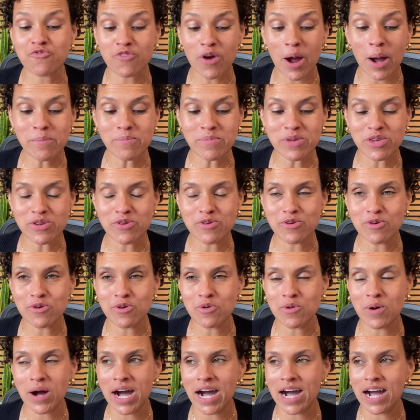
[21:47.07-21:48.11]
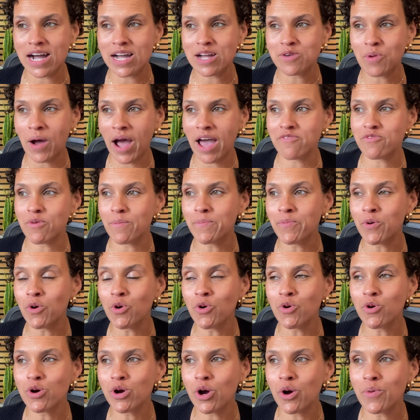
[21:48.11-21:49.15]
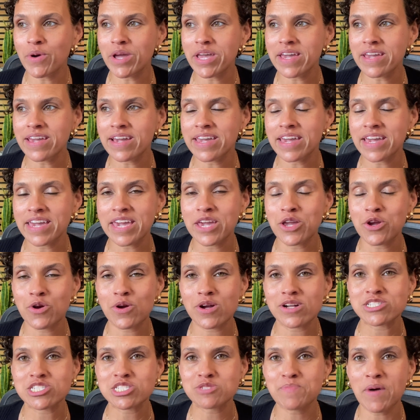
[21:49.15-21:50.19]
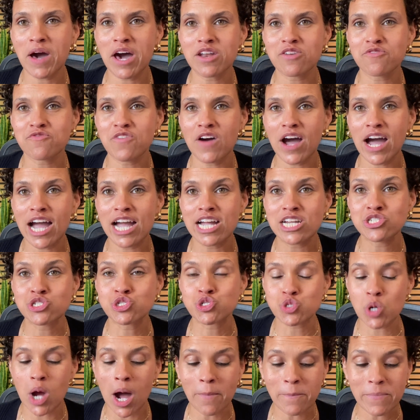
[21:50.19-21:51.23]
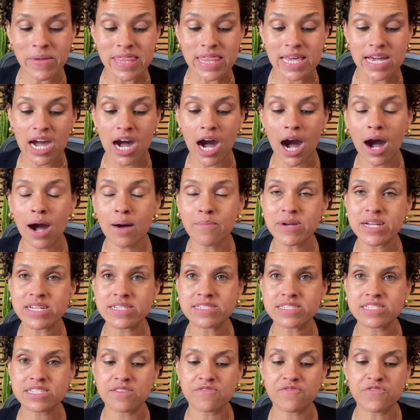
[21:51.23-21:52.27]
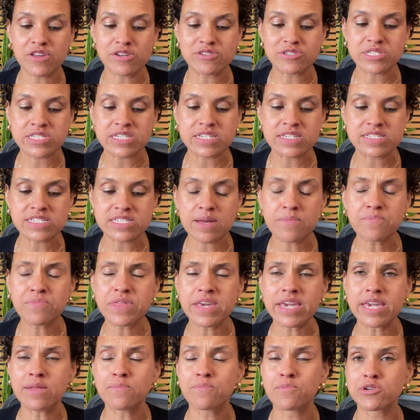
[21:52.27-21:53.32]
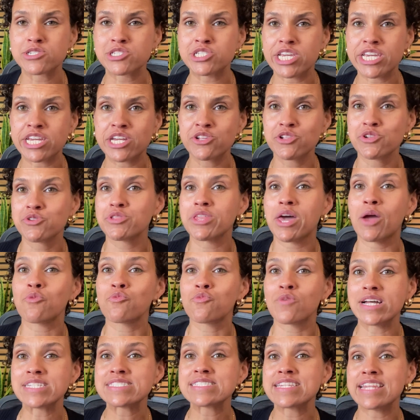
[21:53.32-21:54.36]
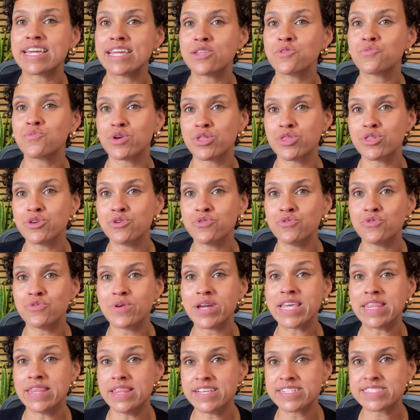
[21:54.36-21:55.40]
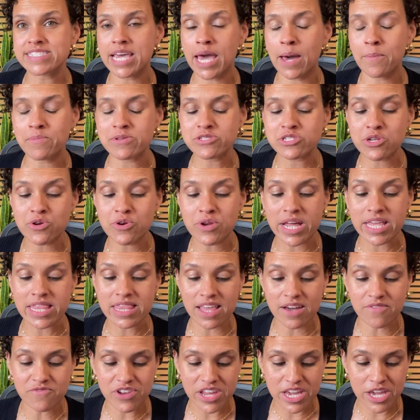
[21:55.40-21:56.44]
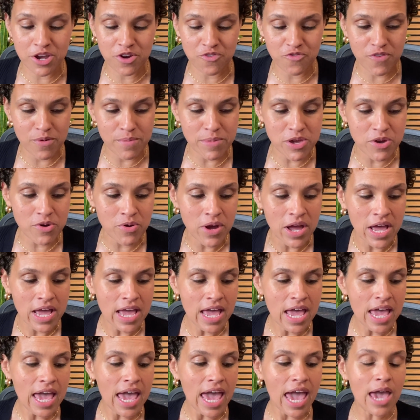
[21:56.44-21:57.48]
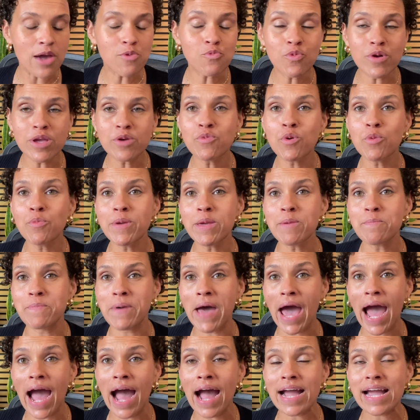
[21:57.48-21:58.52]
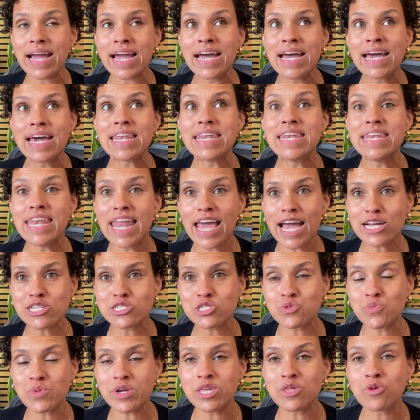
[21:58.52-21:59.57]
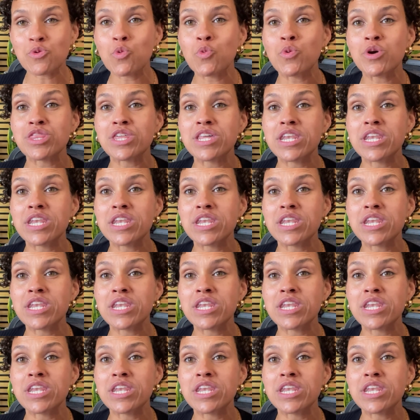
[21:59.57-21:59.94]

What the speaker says: from you. I have a poll going here on Spotify. Drop in the comments if there's something in particular that resonated with you in this episode. I'd love to hear from you. And we will be back next week with